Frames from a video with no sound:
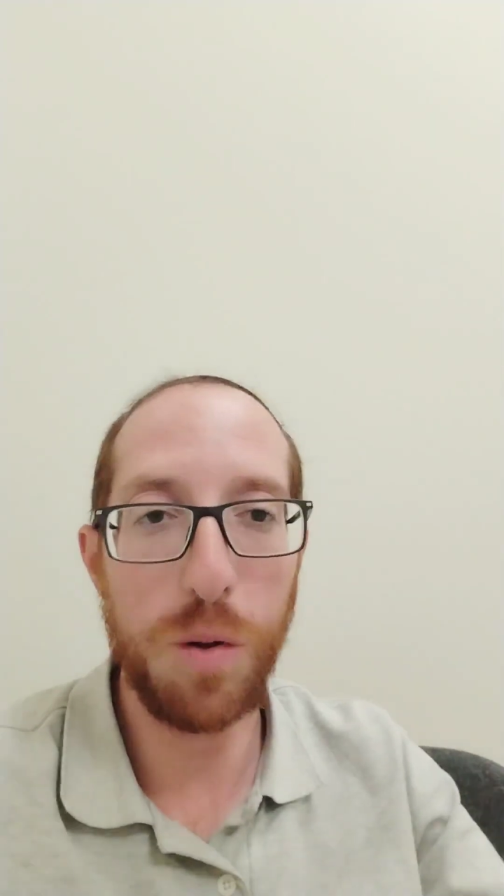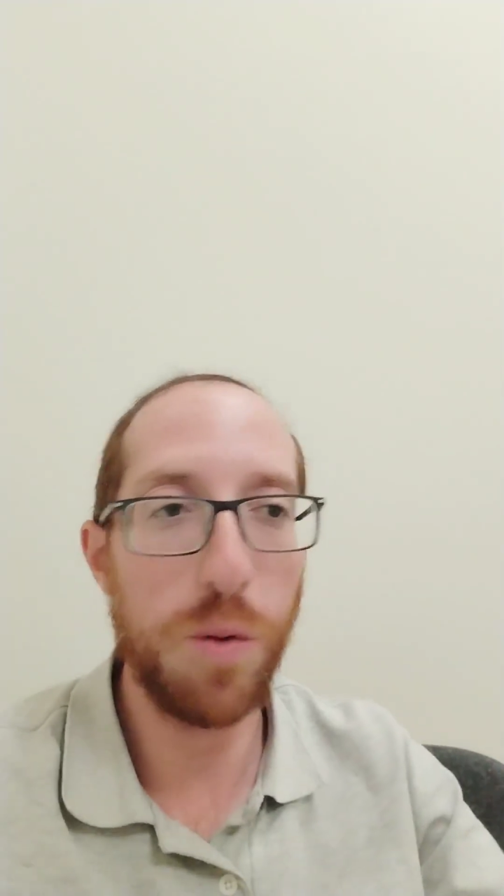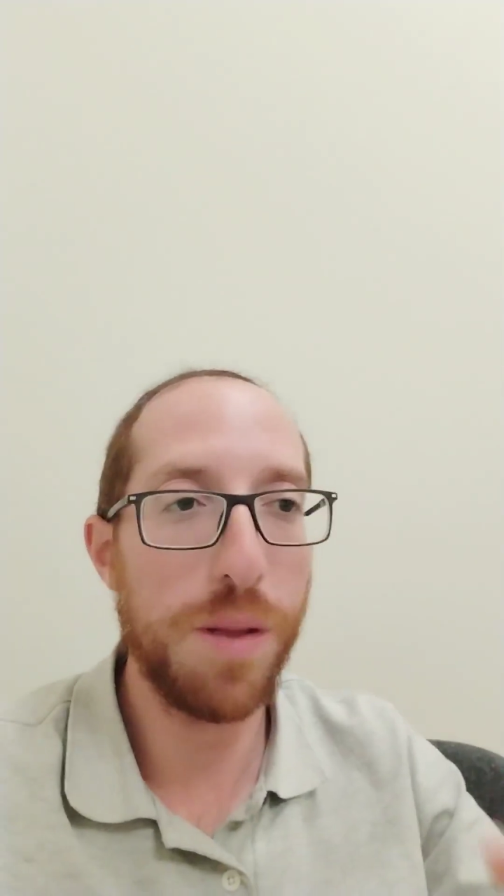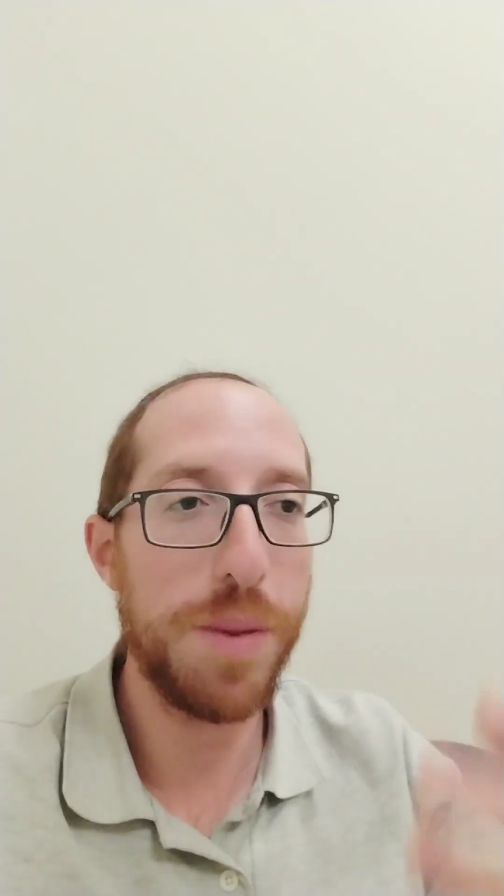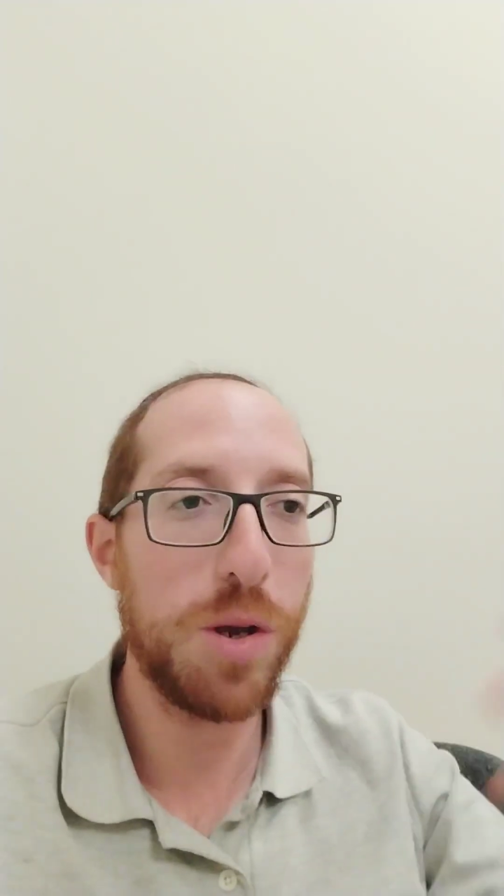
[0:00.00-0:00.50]

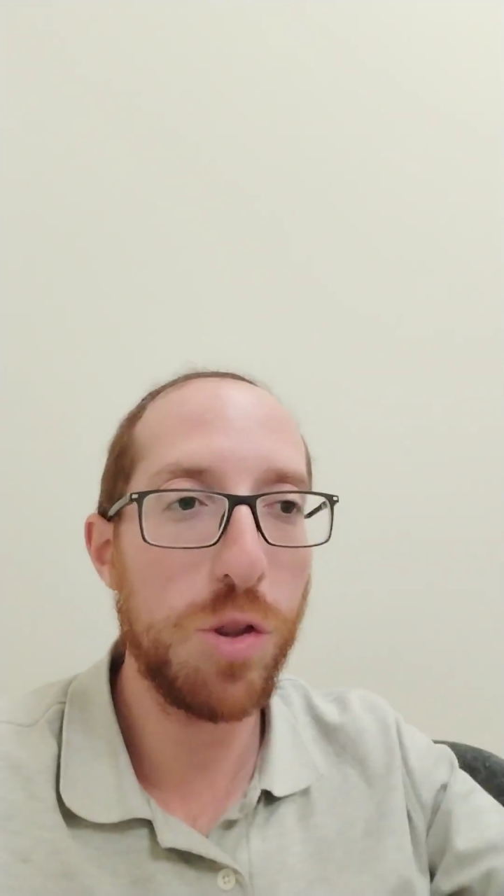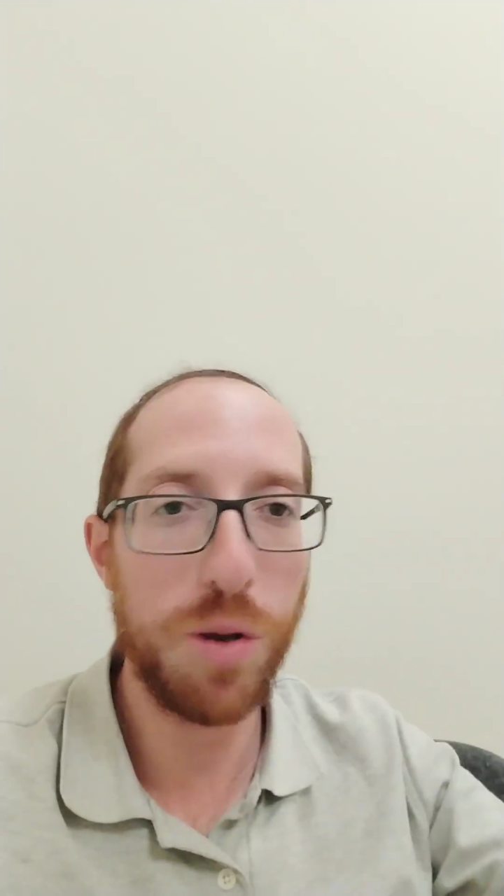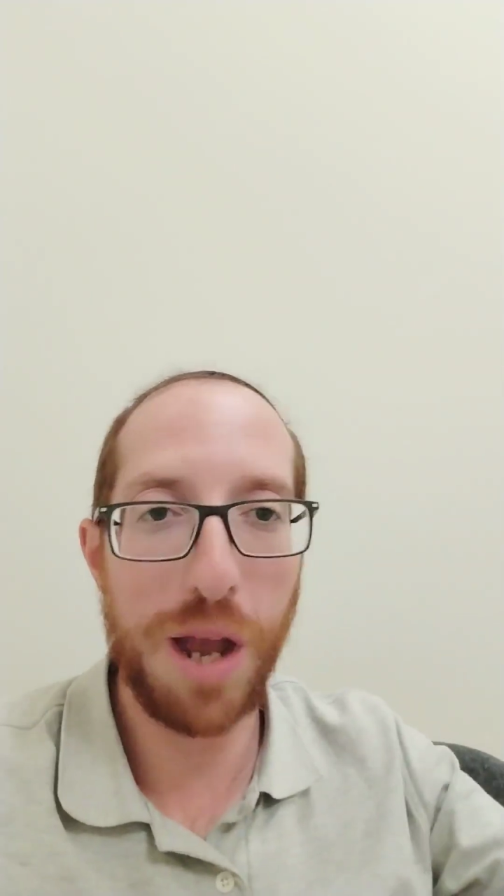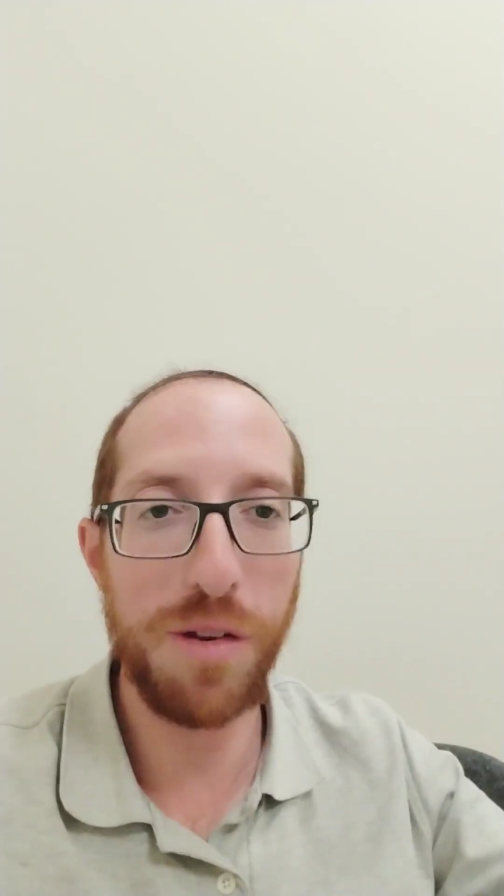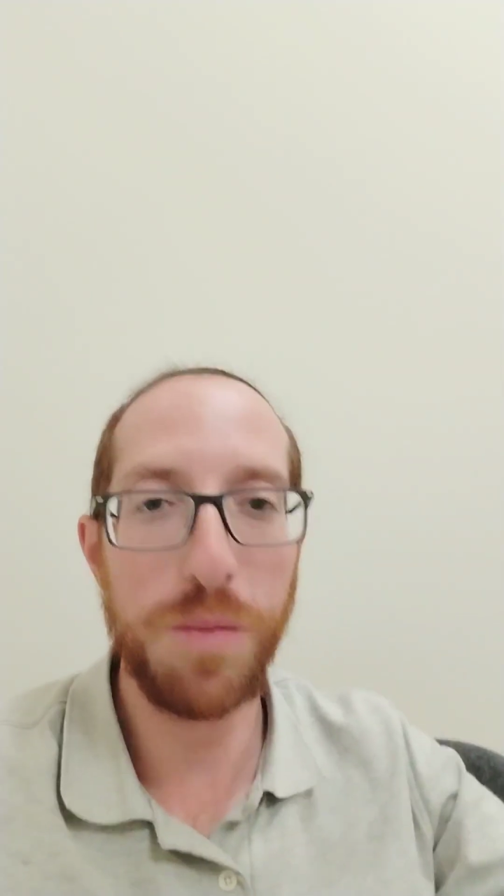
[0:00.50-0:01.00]
or that because
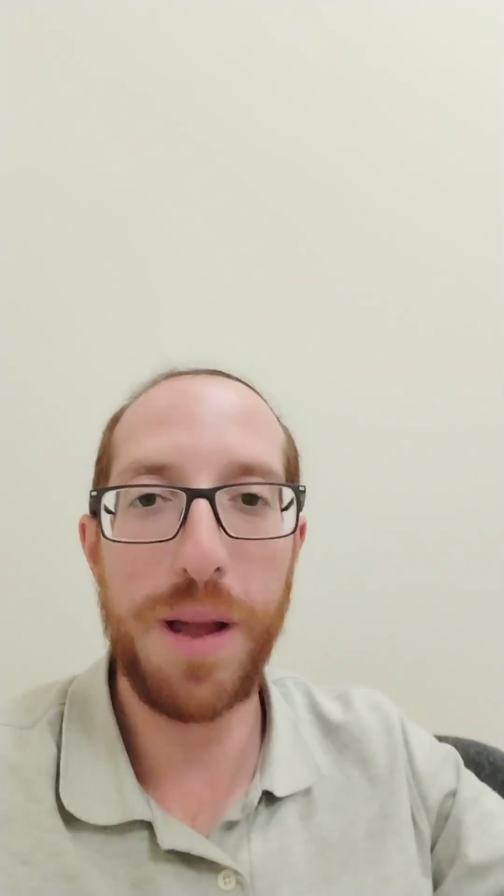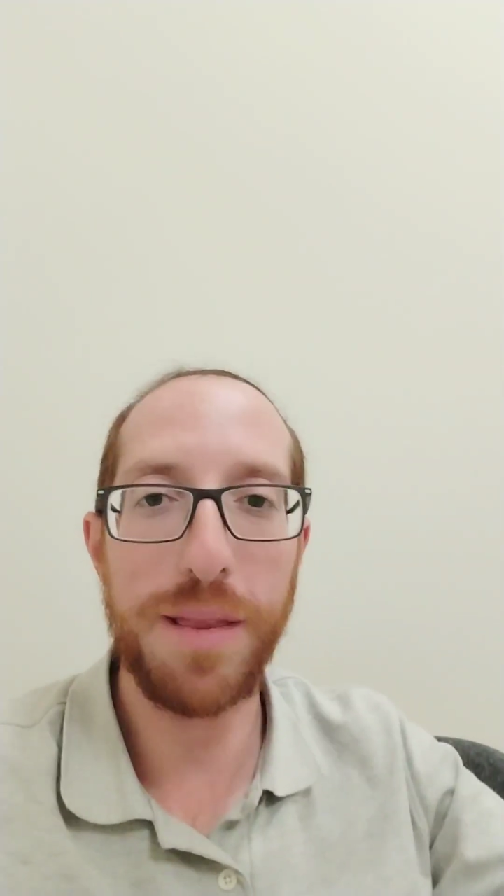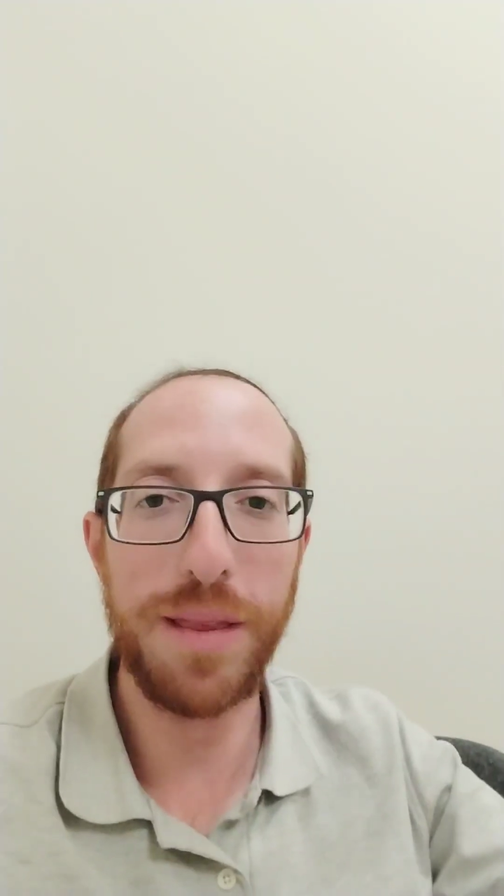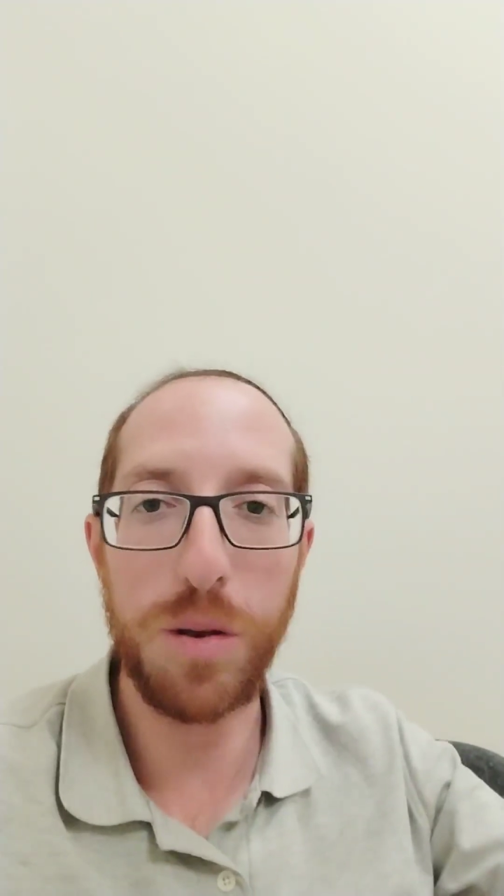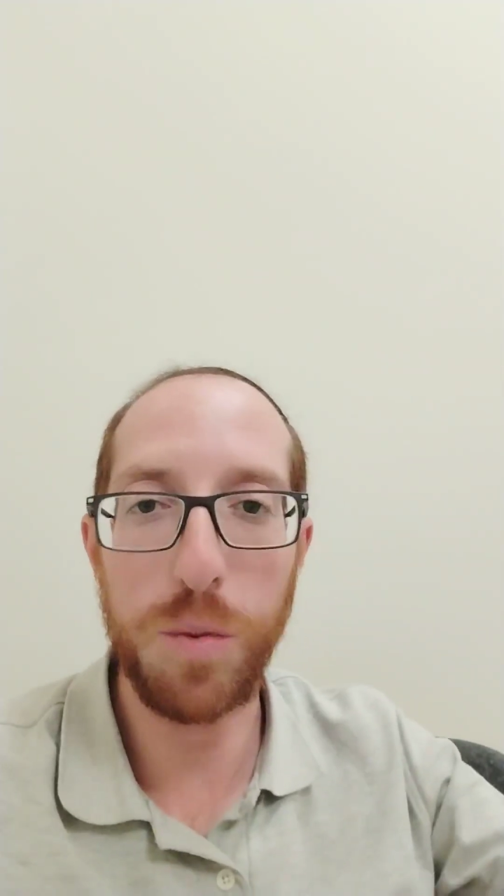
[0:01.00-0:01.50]
you're charismatic